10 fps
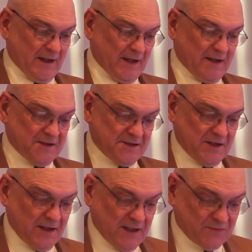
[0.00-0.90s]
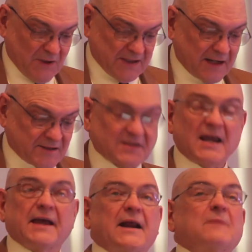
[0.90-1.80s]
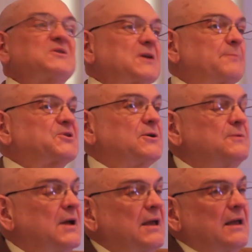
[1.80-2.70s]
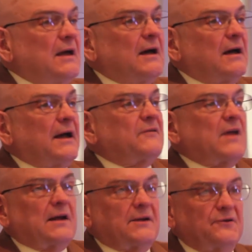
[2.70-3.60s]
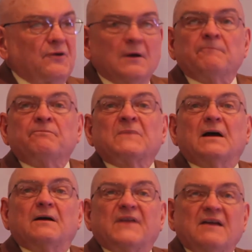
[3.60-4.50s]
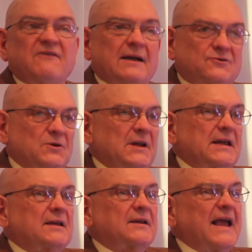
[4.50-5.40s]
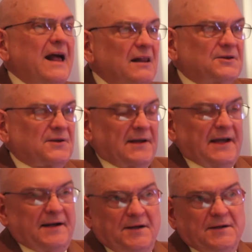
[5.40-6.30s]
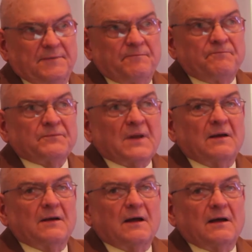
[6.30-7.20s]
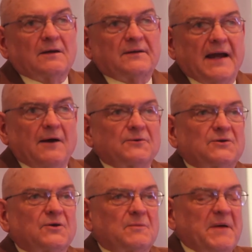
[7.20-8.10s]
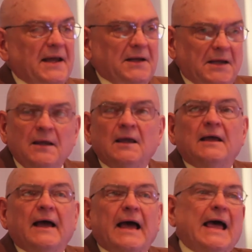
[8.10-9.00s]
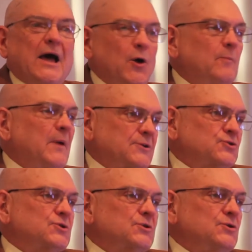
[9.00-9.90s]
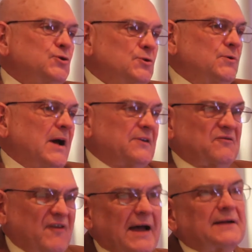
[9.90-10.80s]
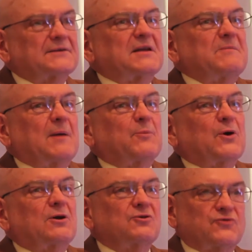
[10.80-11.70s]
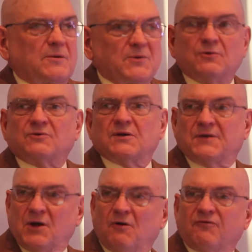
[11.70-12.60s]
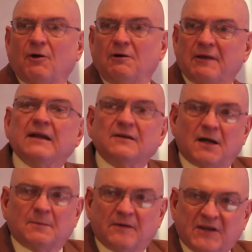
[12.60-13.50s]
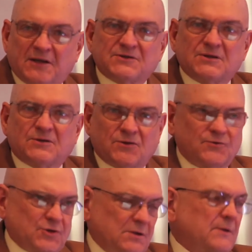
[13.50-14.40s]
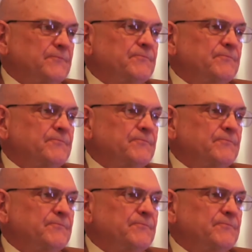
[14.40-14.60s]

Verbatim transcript: is, uh, is what Texas A and M is up to, uh, and that is uh, they've actually calculated uh, down to the penny how much you as a faculty member contribute to the overall income of the institution.